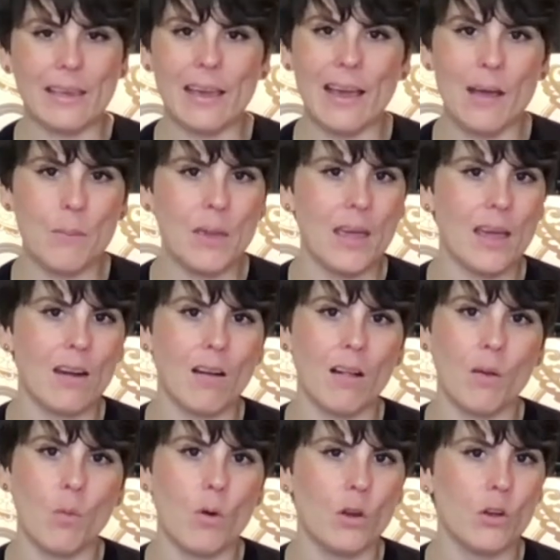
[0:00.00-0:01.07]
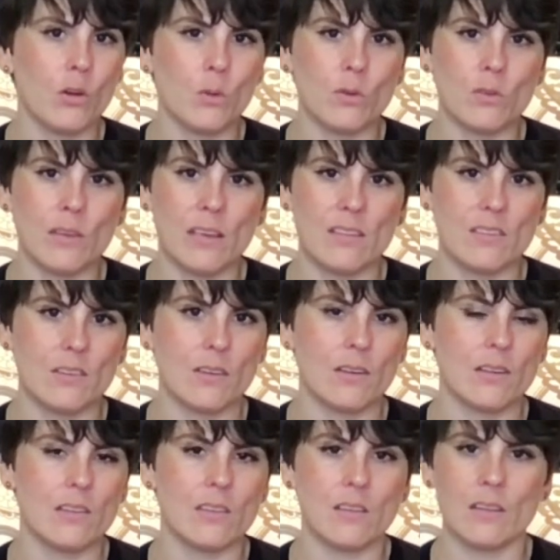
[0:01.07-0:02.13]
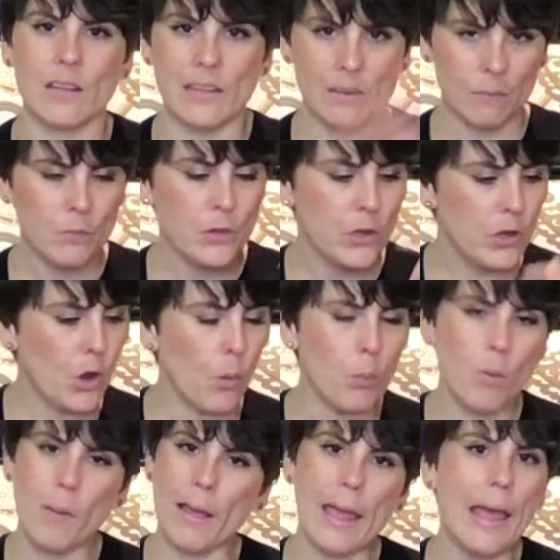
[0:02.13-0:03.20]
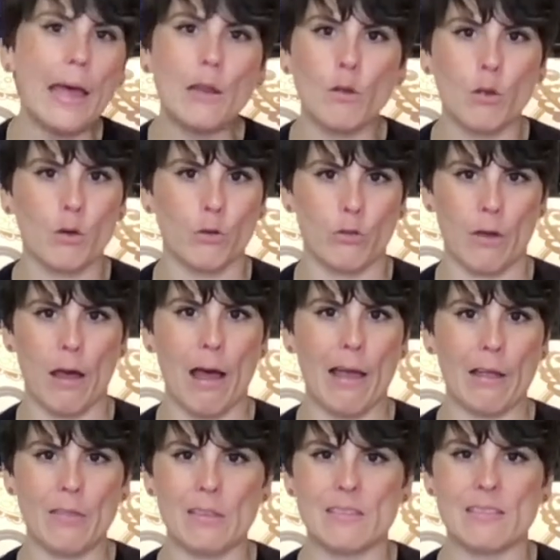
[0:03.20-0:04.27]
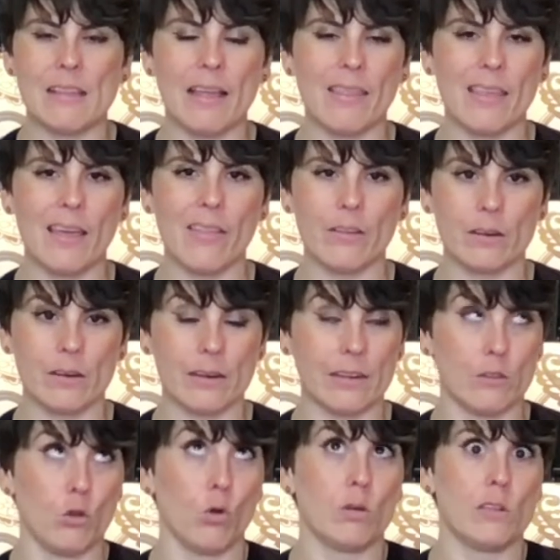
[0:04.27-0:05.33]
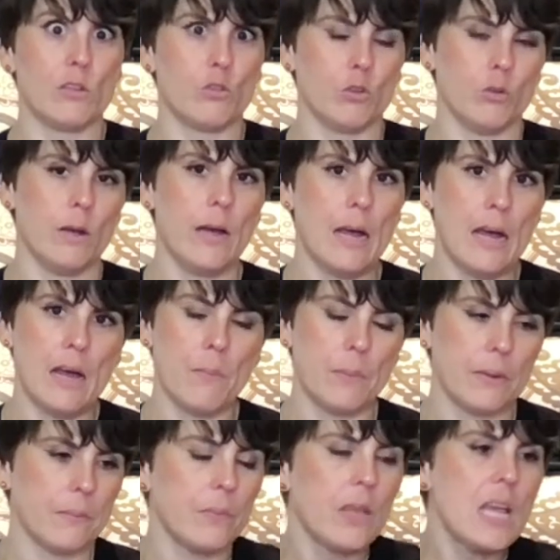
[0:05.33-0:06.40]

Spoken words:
yeah man, all I want to do is kiss her and to put my hand on her thigh and this and that and the other, and I totally screwed up. And